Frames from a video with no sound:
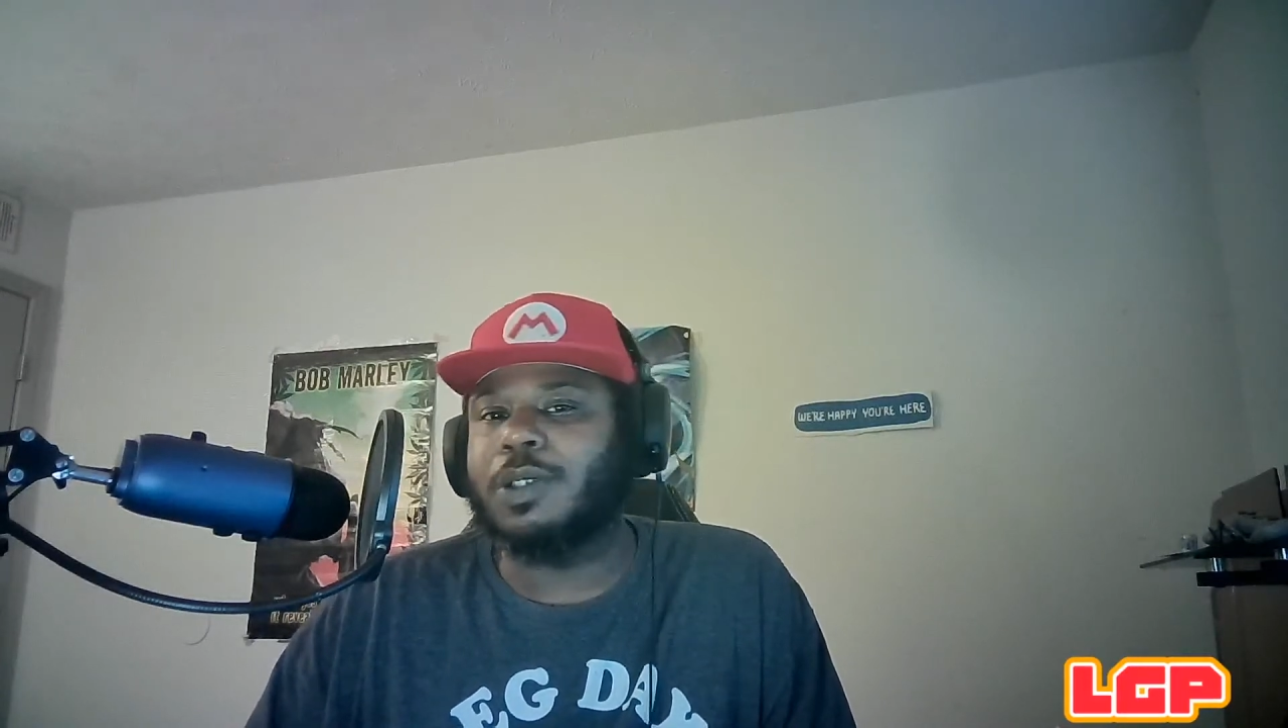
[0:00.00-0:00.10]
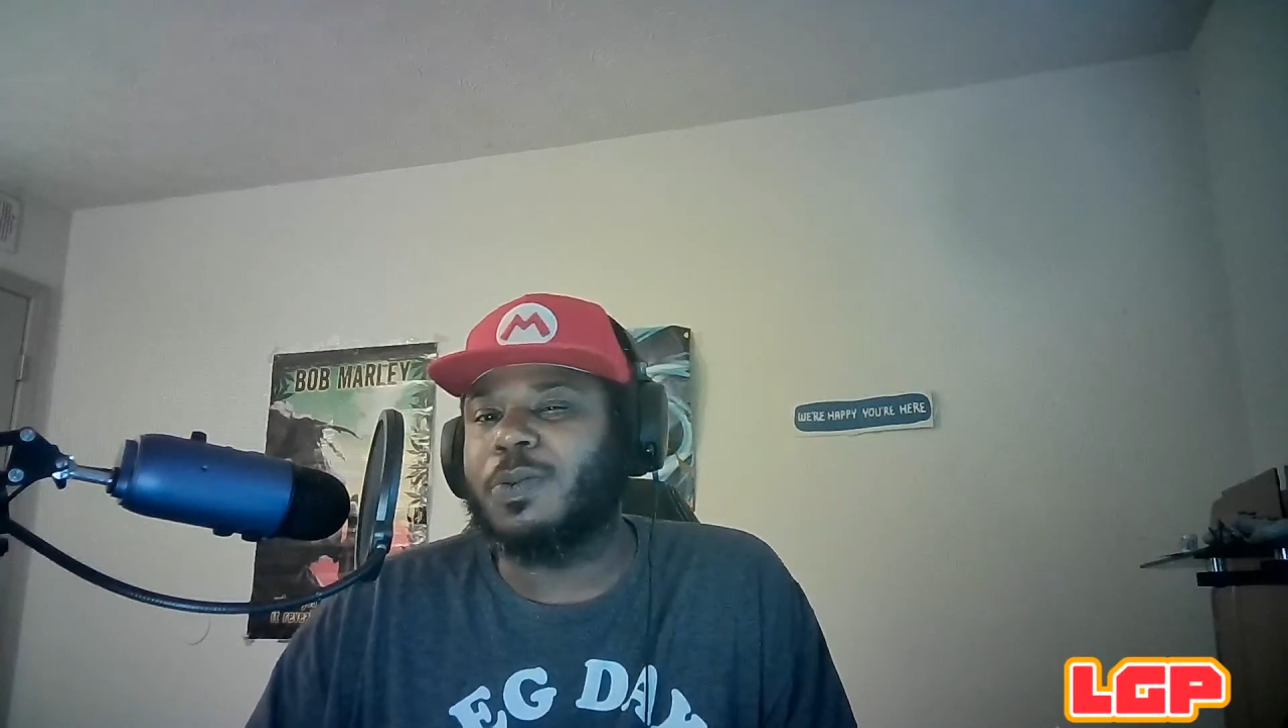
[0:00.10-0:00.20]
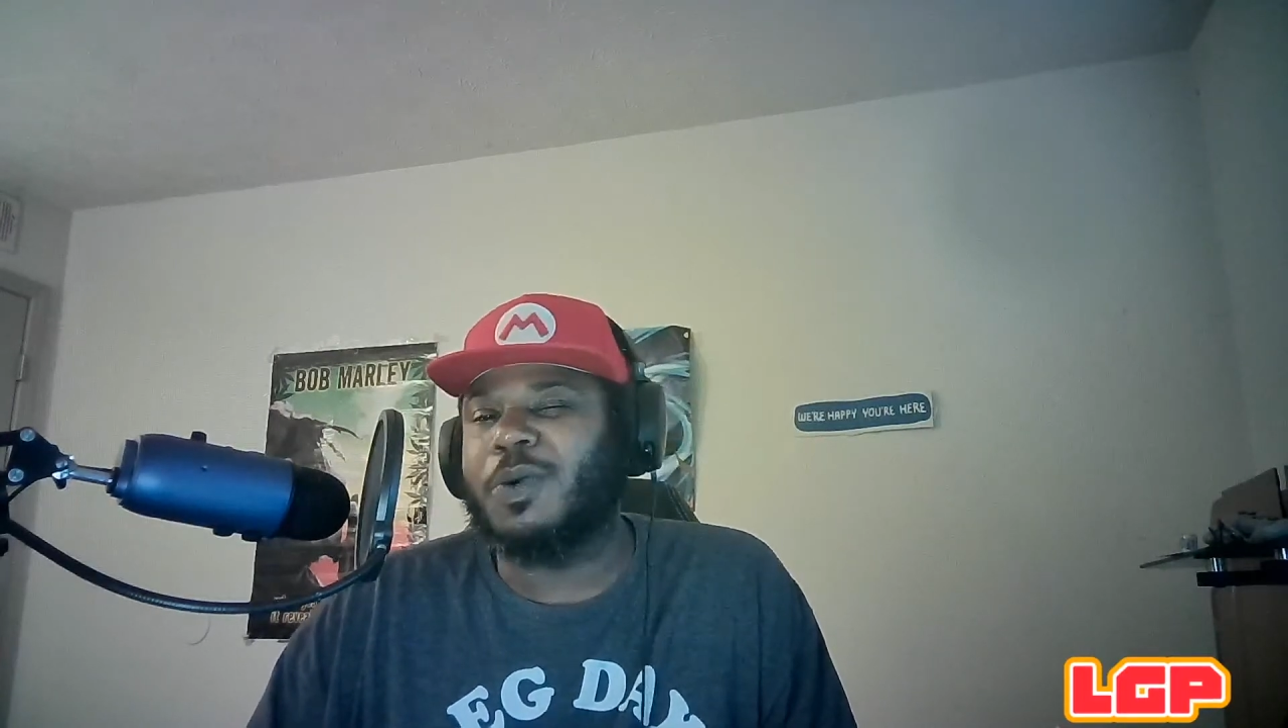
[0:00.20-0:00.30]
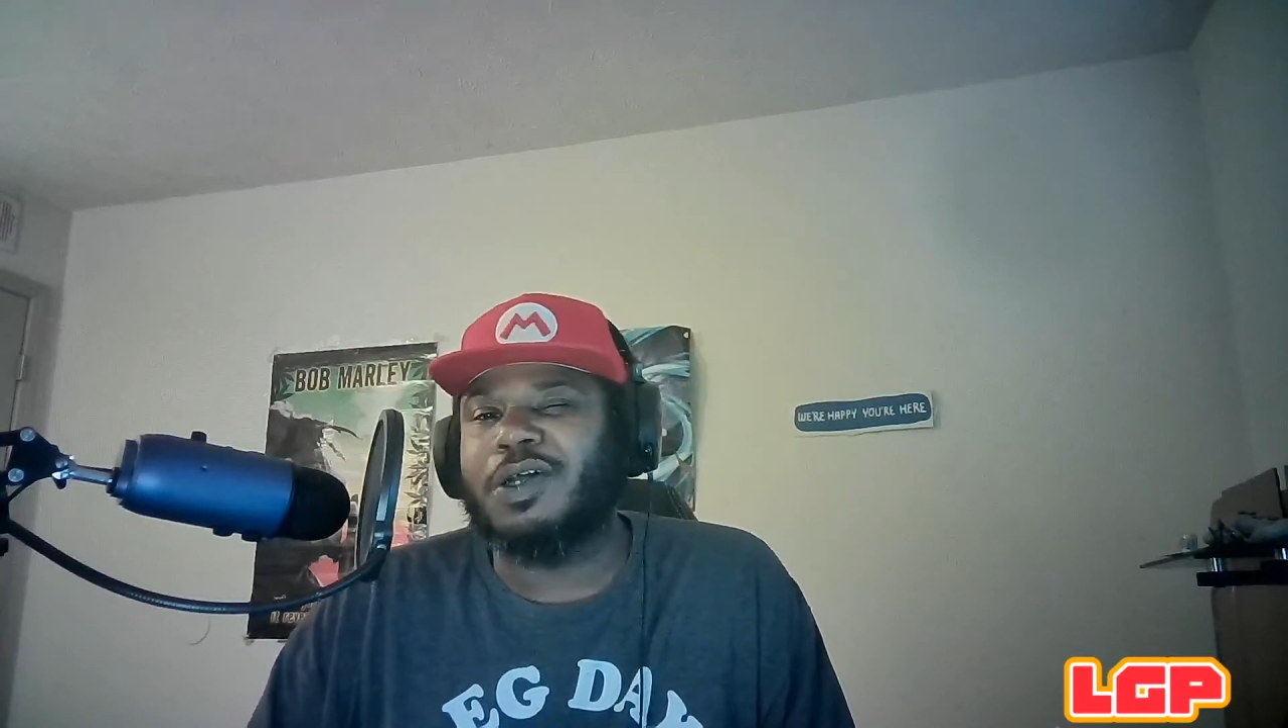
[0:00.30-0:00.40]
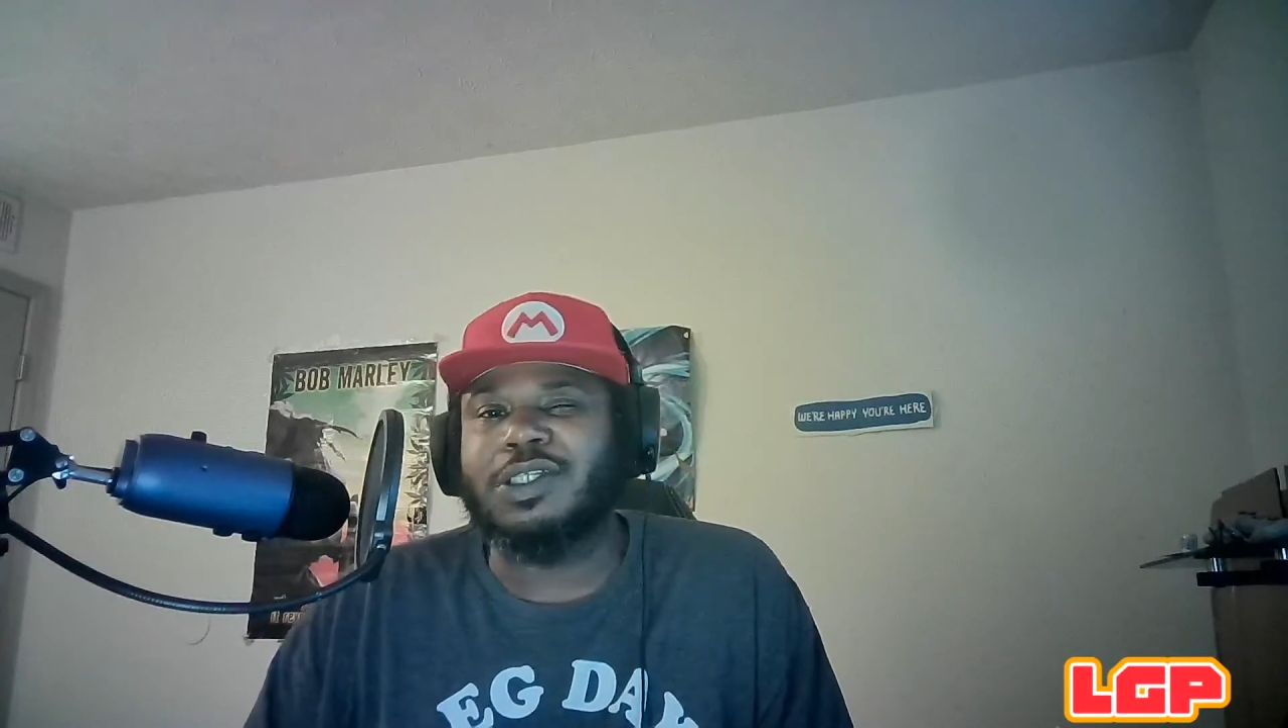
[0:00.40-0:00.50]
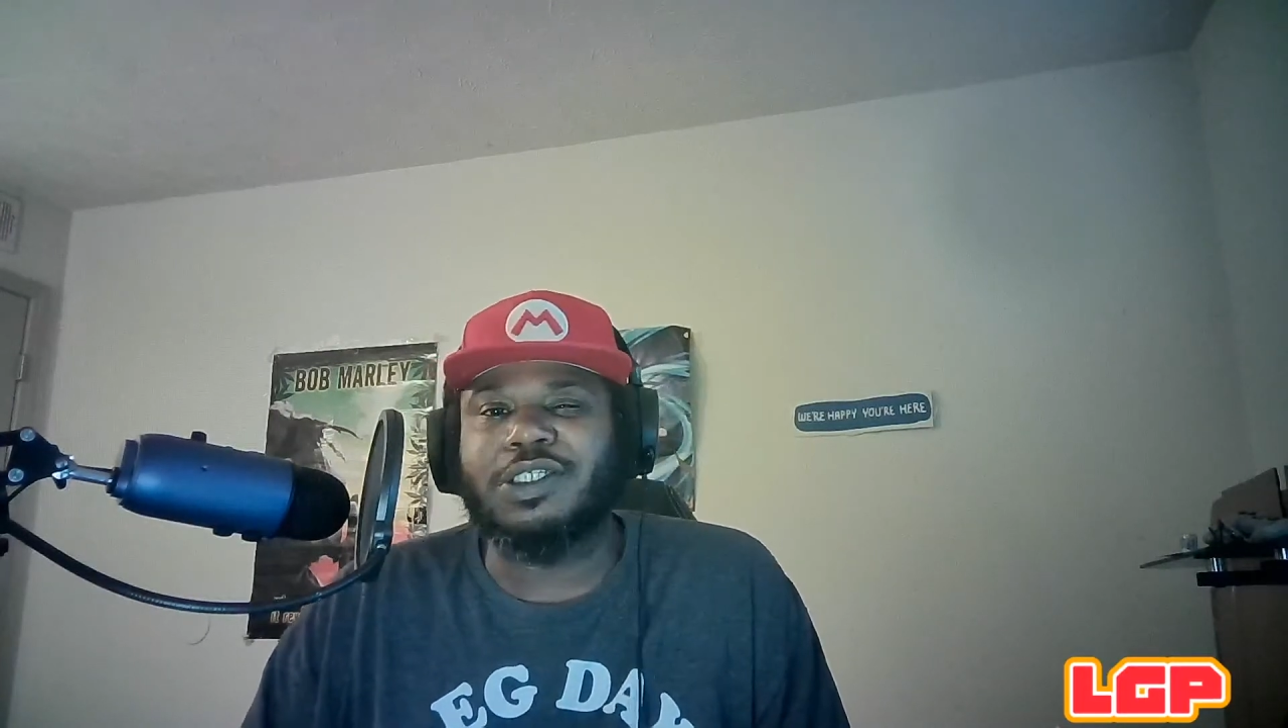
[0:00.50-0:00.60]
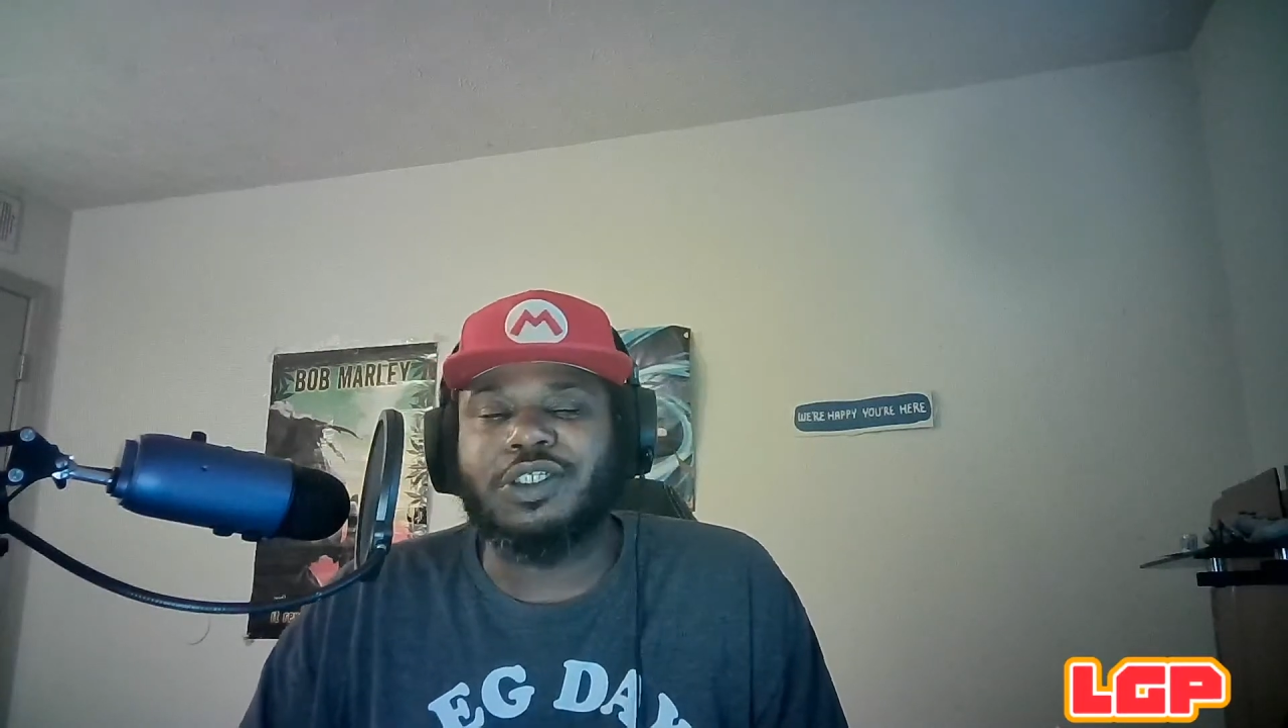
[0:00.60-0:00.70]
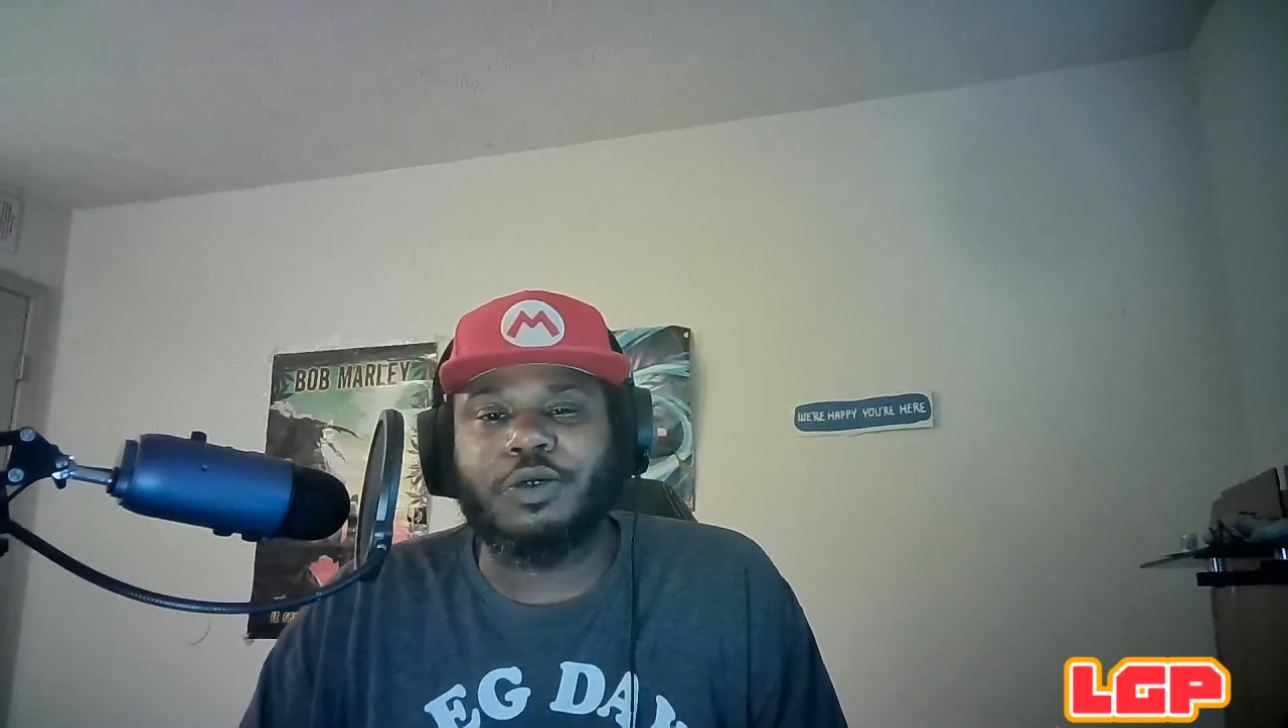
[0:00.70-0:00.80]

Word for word: volunteer